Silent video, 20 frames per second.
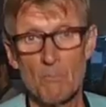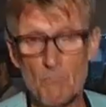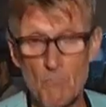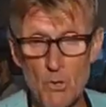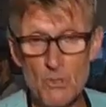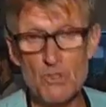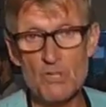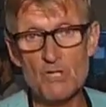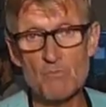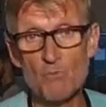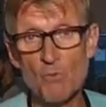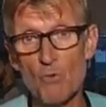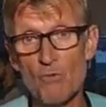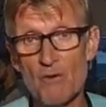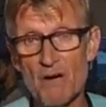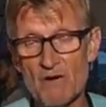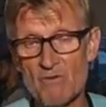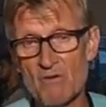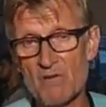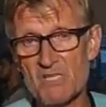much more
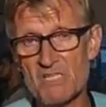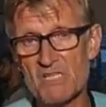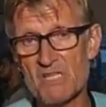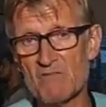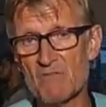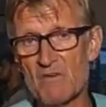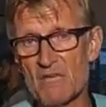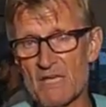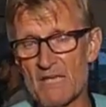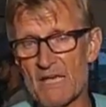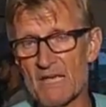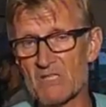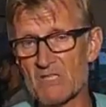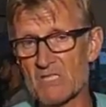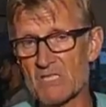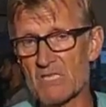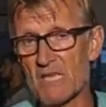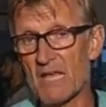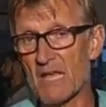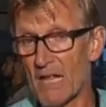aggressive
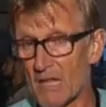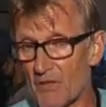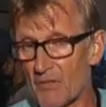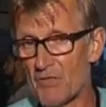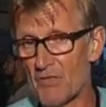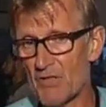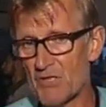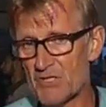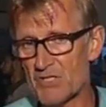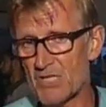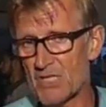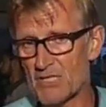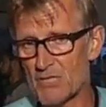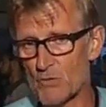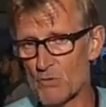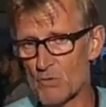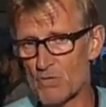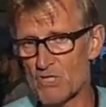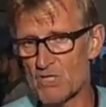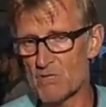against the health
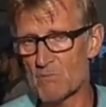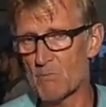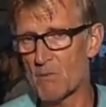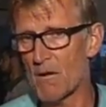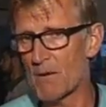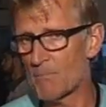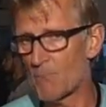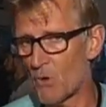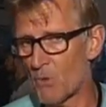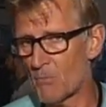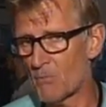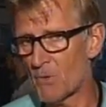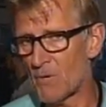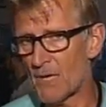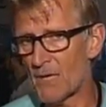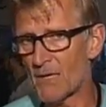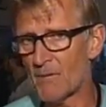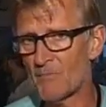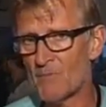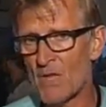institution by
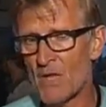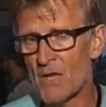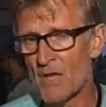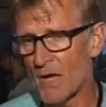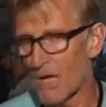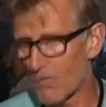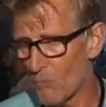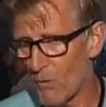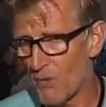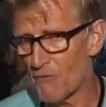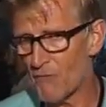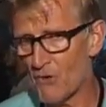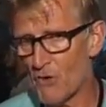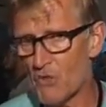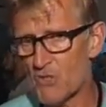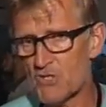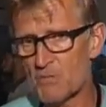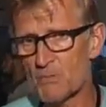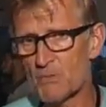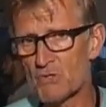bombing Al-Wafa
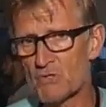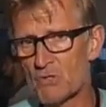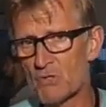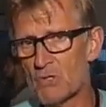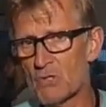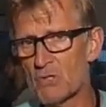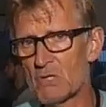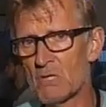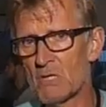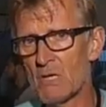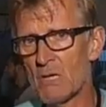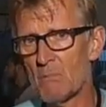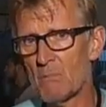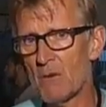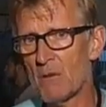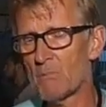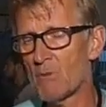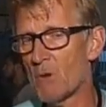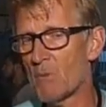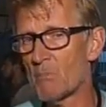Hospital,
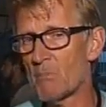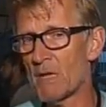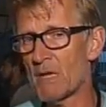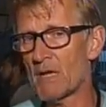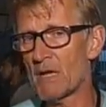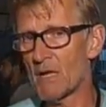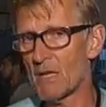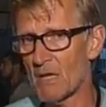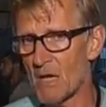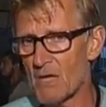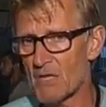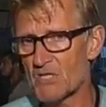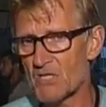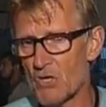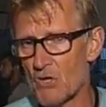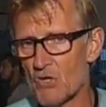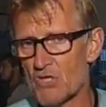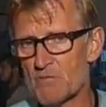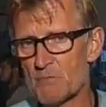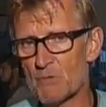by bombing Al-Aqsa
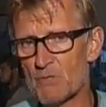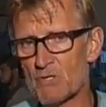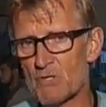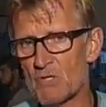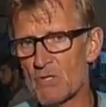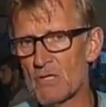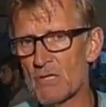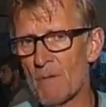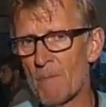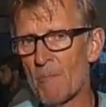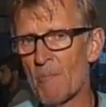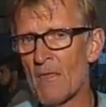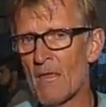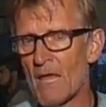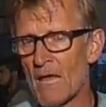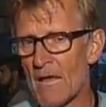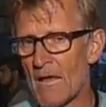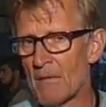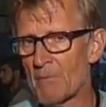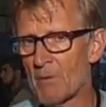Hospital,
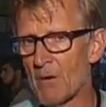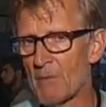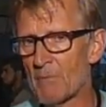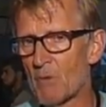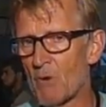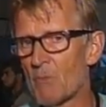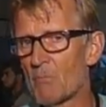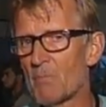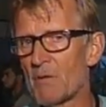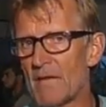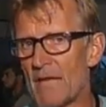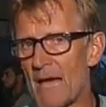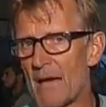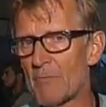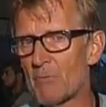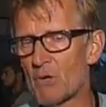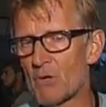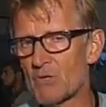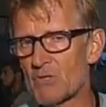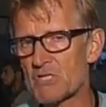and by bombing
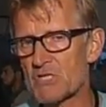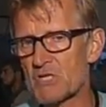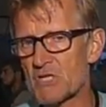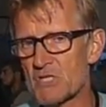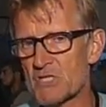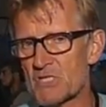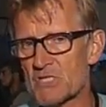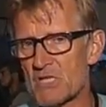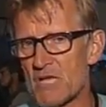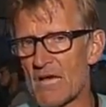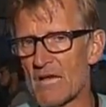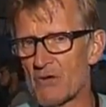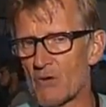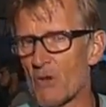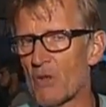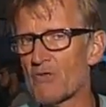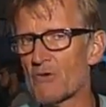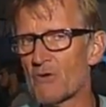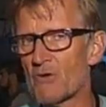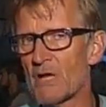ambulances and
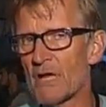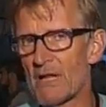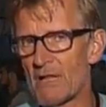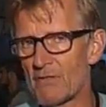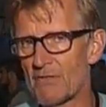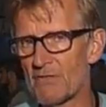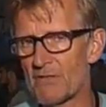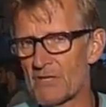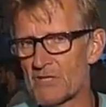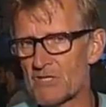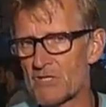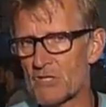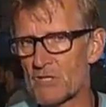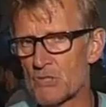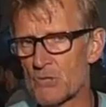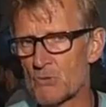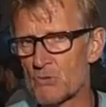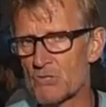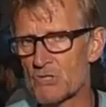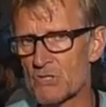other health
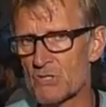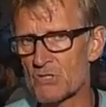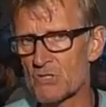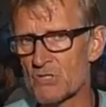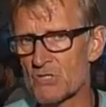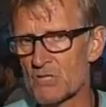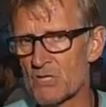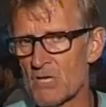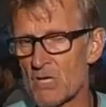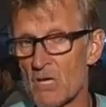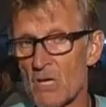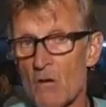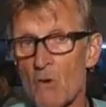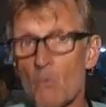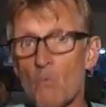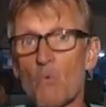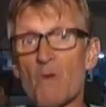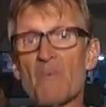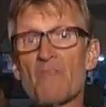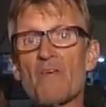institutions,
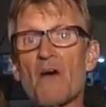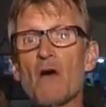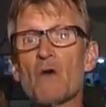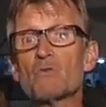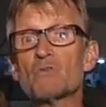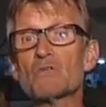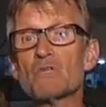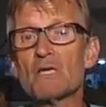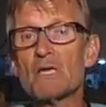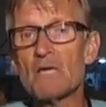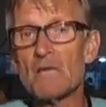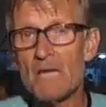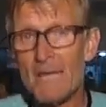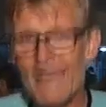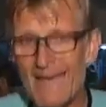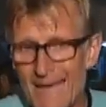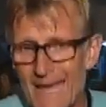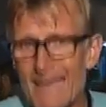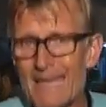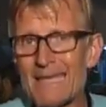without
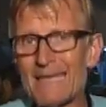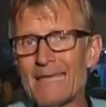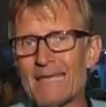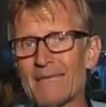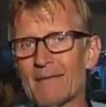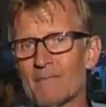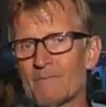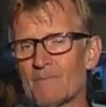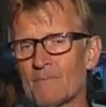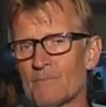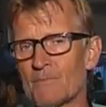any